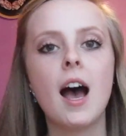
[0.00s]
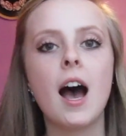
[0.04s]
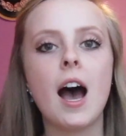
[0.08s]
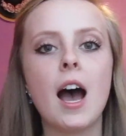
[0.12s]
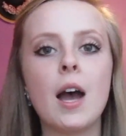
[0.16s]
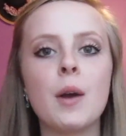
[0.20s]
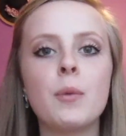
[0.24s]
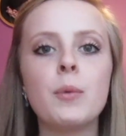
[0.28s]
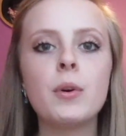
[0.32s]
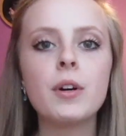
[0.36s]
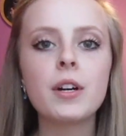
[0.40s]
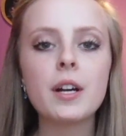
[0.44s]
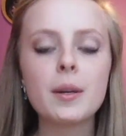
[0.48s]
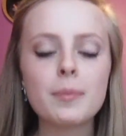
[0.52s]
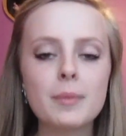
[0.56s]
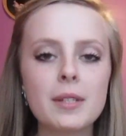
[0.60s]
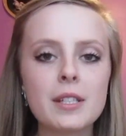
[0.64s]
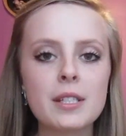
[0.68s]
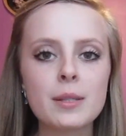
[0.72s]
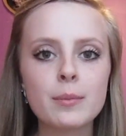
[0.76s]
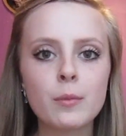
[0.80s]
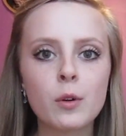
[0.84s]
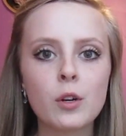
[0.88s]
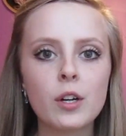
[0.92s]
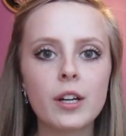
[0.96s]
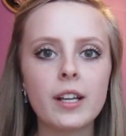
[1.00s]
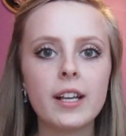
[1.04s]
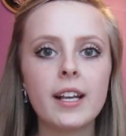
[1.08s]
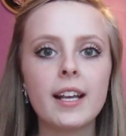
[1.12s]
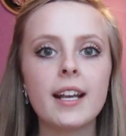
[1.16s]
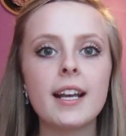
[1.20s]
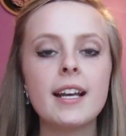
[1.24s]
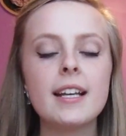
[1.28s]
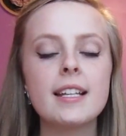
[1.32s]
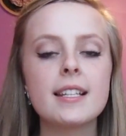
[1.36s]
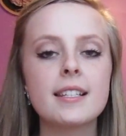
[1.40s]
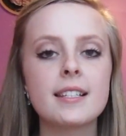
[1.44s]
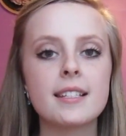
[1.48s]
I woke up this
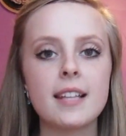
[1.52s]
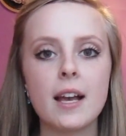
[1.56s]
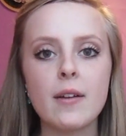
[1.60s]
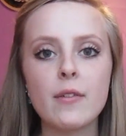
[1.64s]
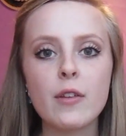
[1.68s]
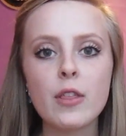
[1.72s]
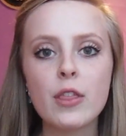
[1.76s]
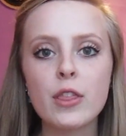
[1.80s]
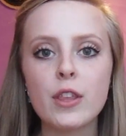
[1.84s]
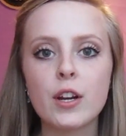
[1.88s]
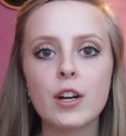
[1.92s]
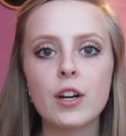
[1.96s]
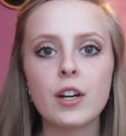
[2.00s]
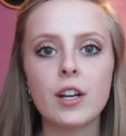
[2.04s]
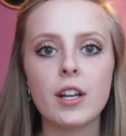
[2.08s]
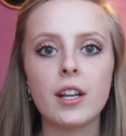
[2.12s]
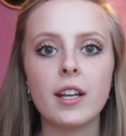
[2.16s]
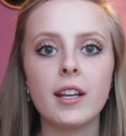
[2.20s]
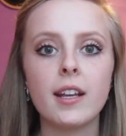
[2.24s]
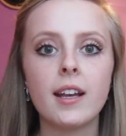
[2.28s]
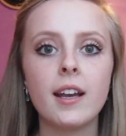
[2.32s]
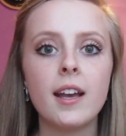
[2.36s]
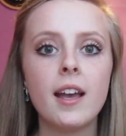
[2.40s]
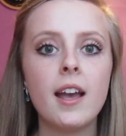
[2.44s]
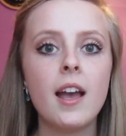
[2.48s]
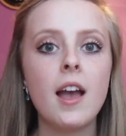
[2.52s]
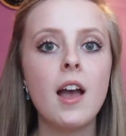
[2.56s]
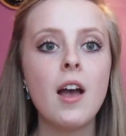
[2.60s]
morning, 7.30,